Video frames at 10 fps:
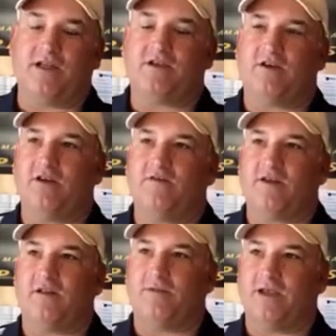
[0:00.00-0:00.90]
started
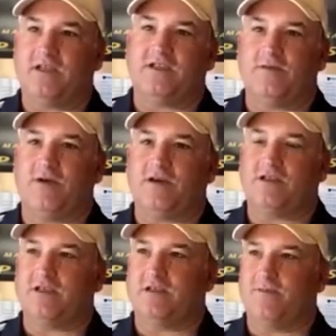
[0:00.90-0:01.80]
developing his T-bar
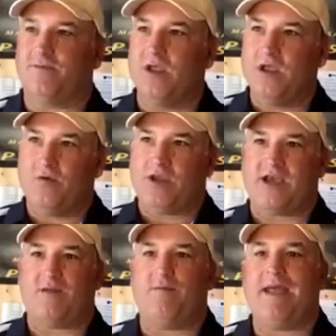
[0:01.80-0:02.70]
system, we
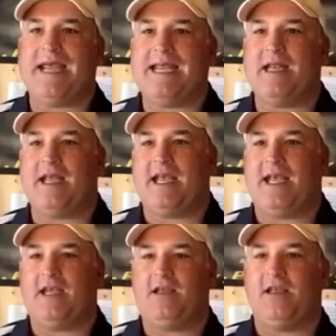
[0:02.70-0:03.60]
kind of
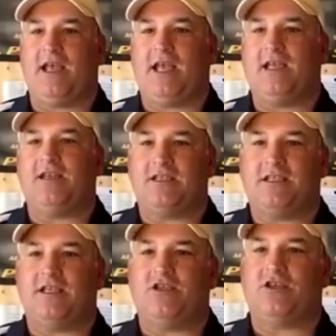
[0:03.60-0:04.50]
made a
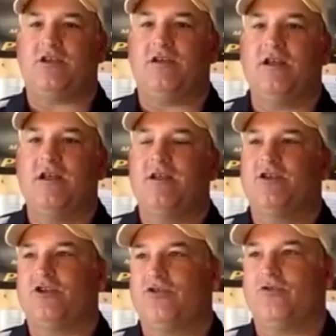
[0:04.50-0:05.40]
decision
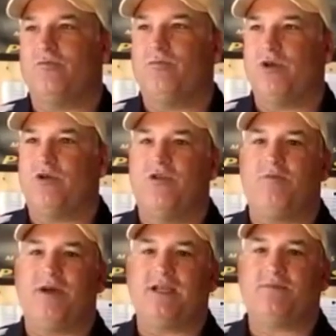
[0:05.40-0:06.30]
to build the
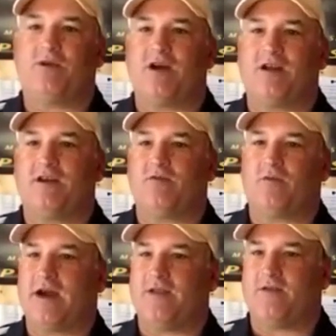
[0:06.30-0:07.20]
best product
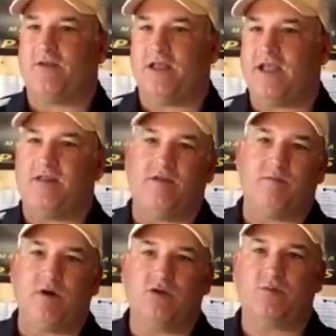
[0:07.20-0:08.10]
rather than the
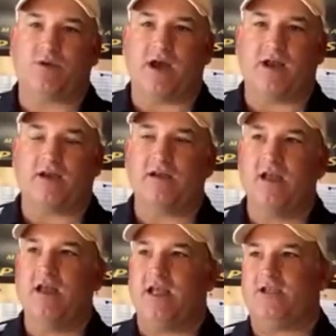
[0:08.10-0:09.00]
most product.
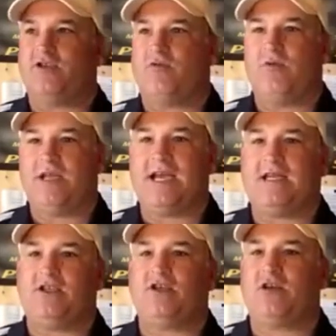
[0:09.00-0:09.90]
And so what we
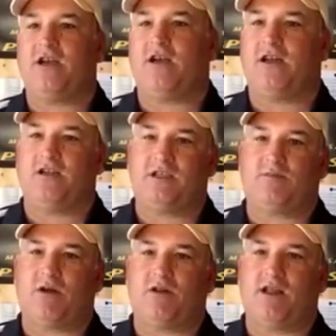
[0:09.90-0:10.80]
concentrate on is
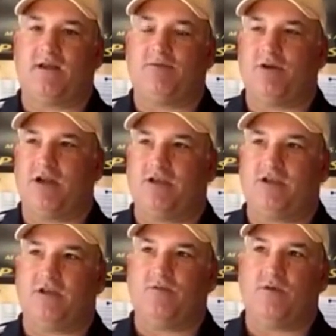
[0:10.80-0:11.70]
small lot
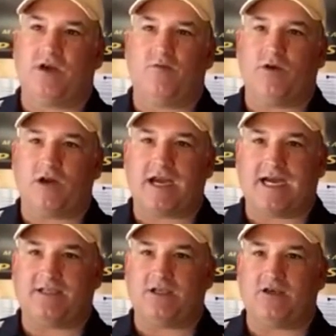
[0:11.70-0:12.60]
production. We're
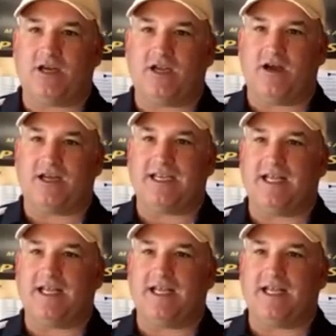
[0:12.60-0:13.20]
concentrating on